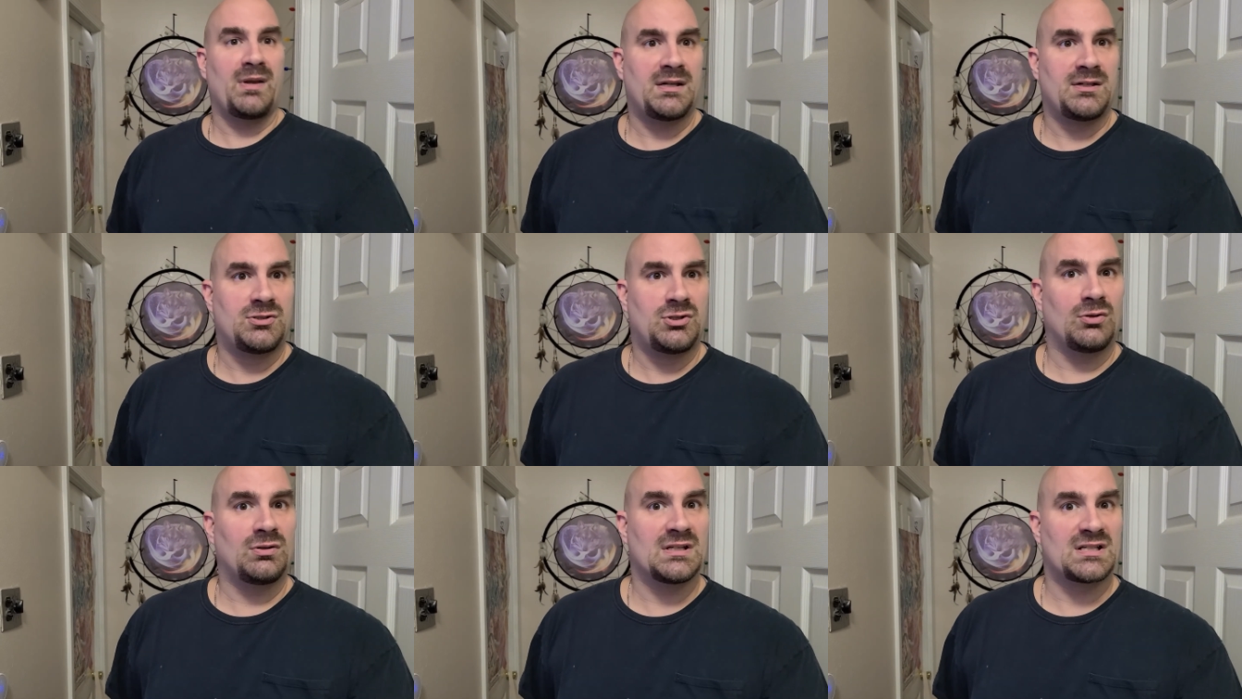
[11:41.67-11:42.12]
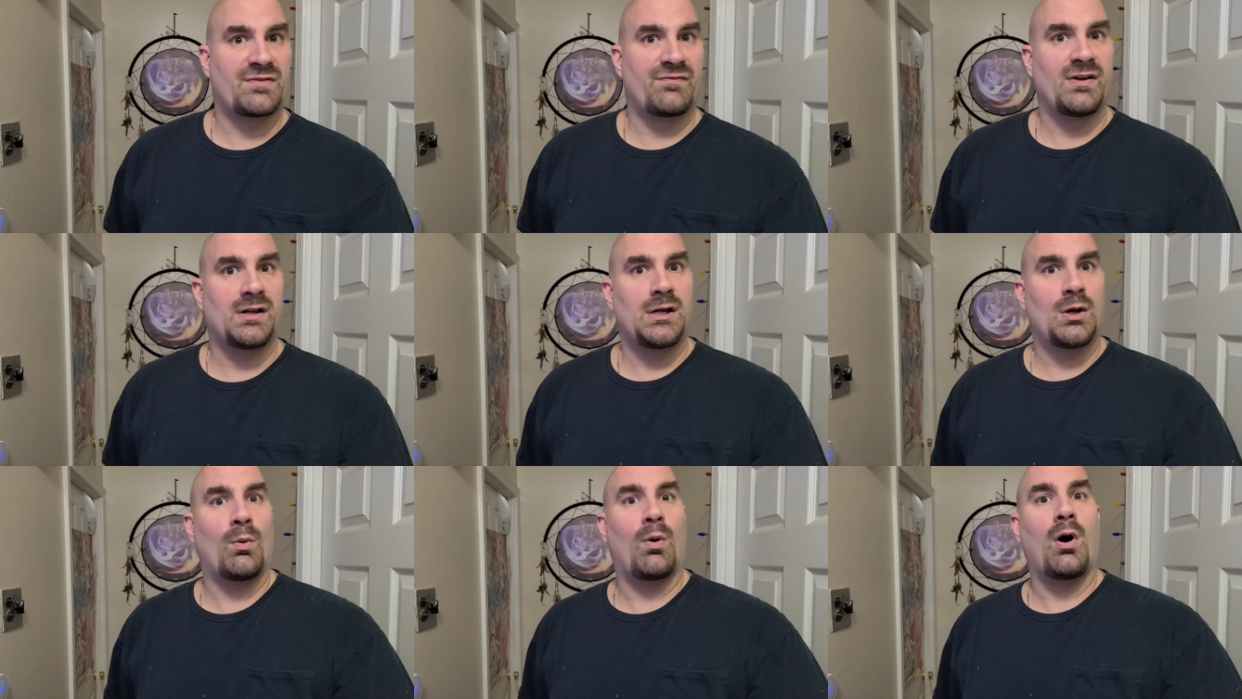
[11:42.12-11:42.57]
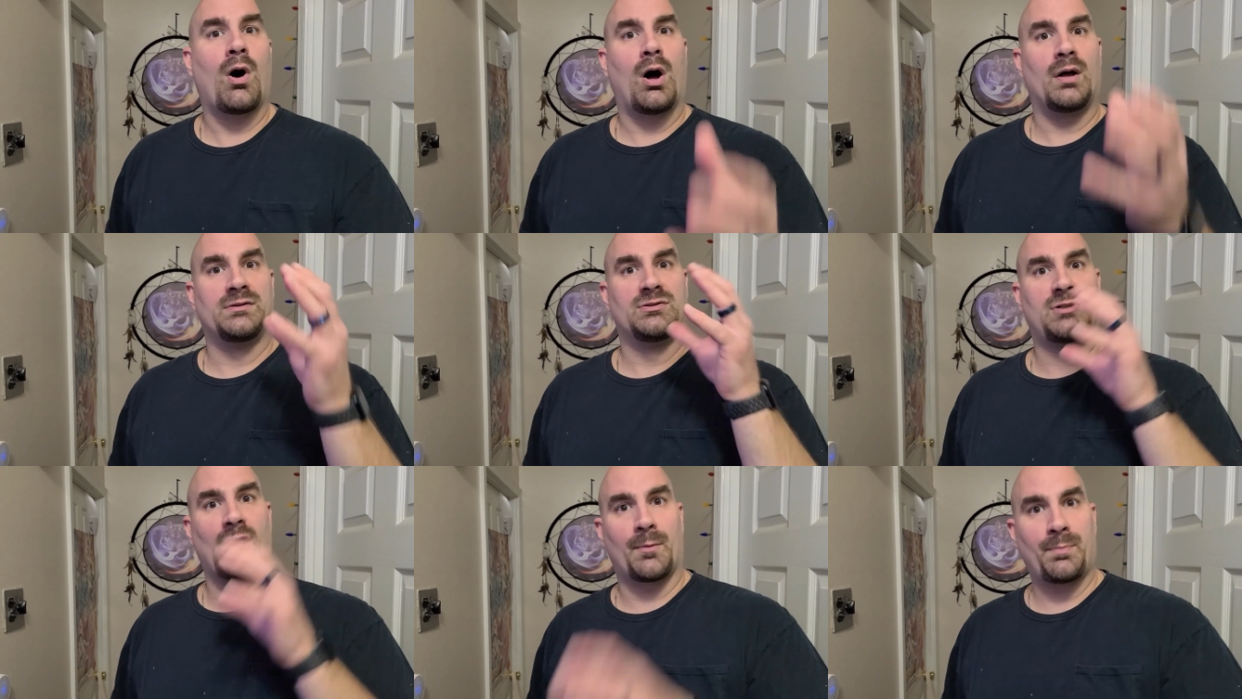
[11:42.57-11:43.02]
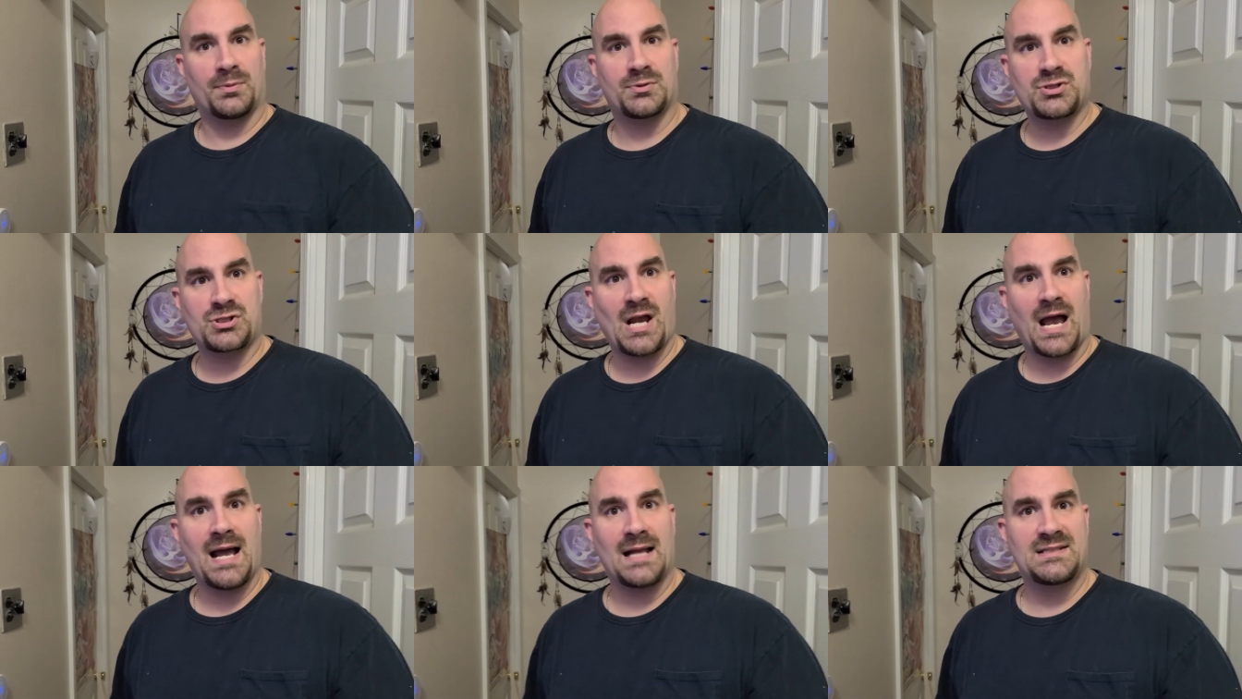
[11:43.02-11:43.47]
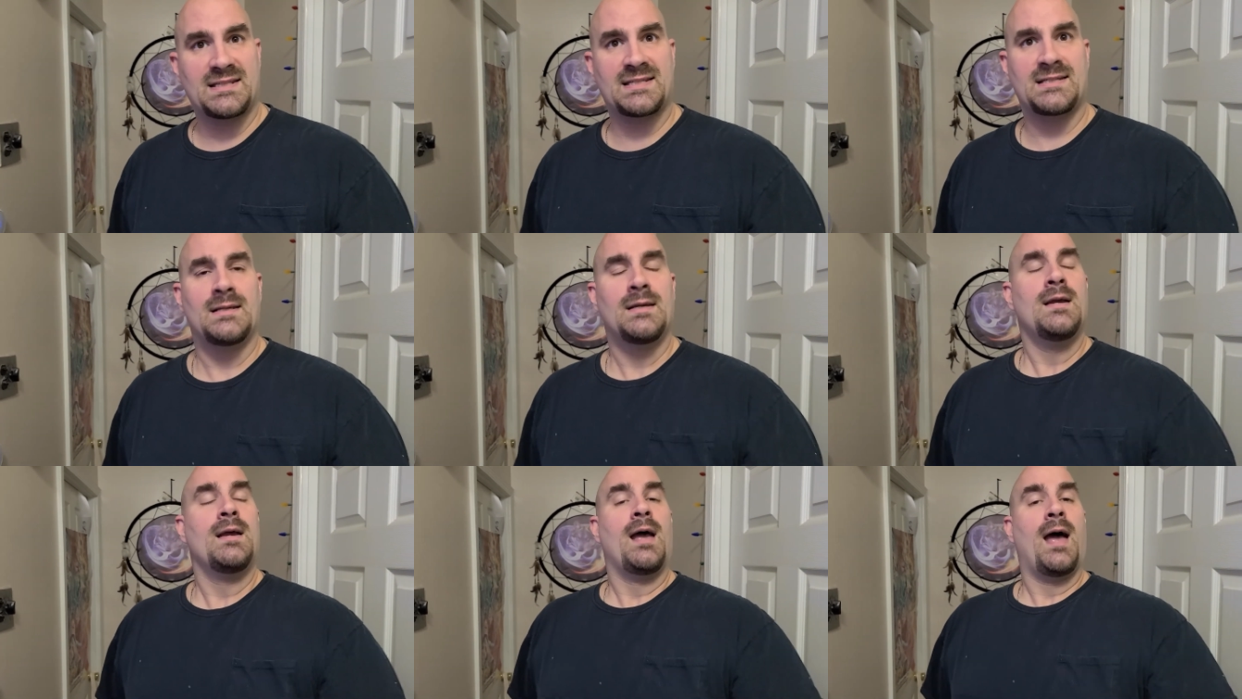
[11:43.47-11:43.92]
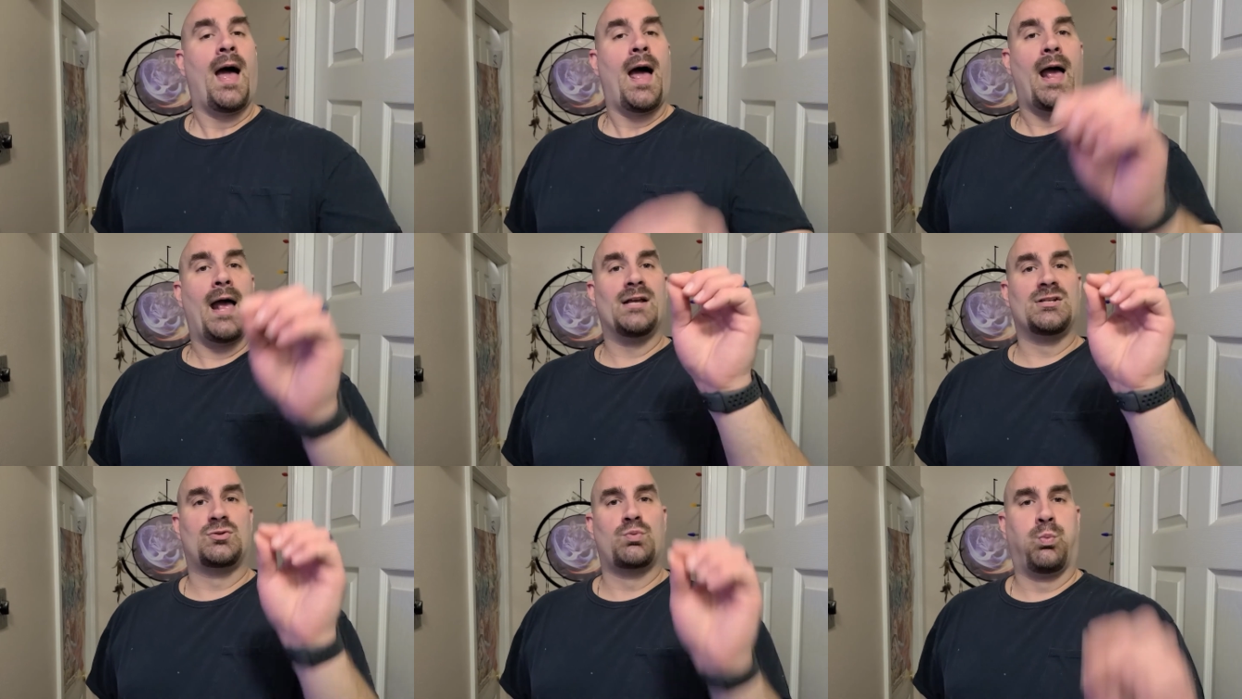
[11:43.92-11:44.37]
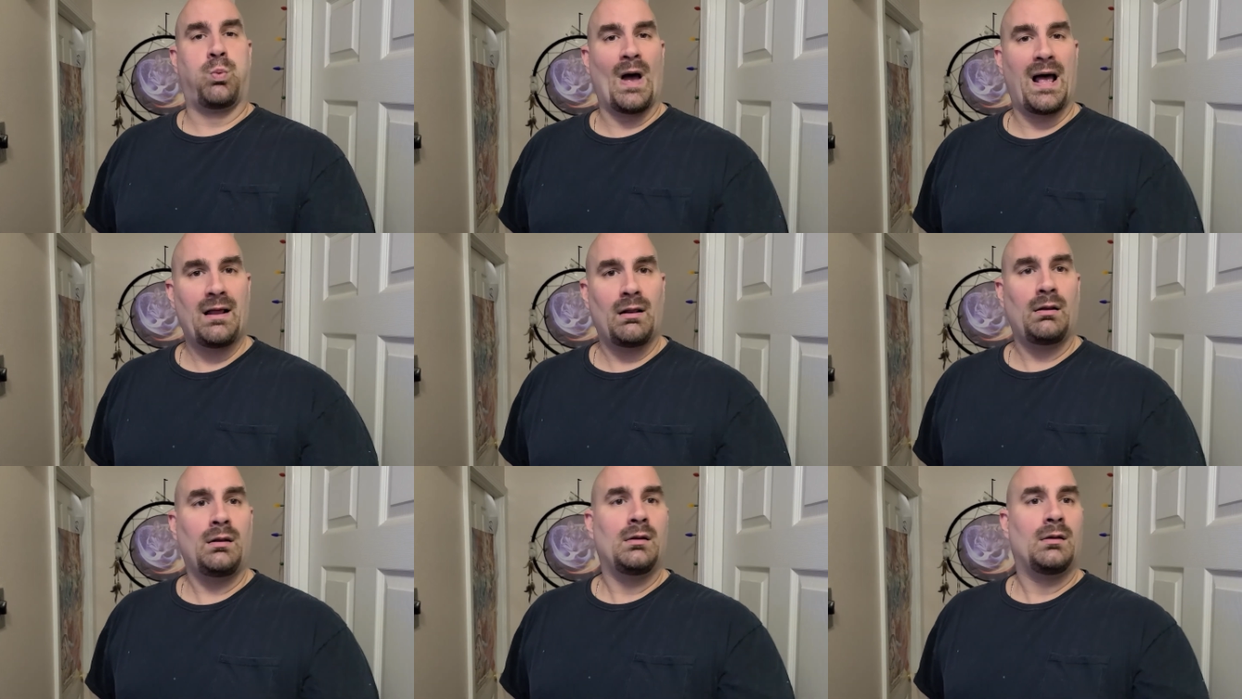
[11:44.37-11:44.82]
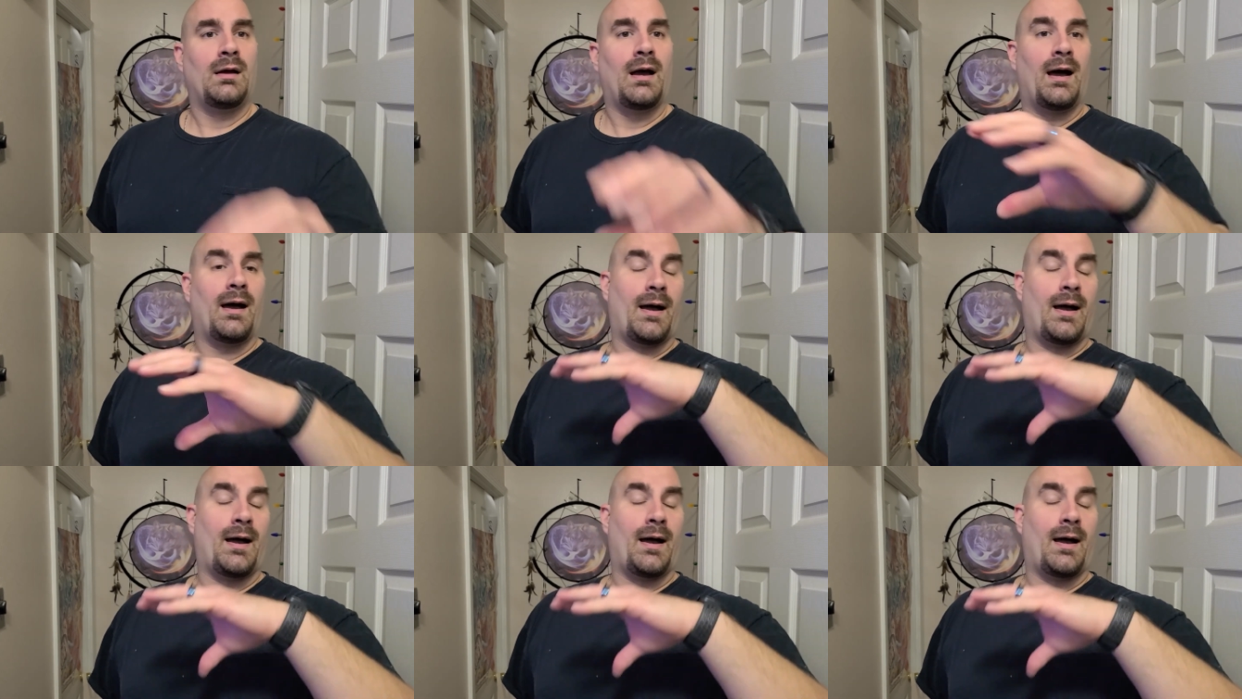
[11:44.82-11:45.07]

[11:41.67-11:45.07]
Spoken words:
to do this video on double shots as well.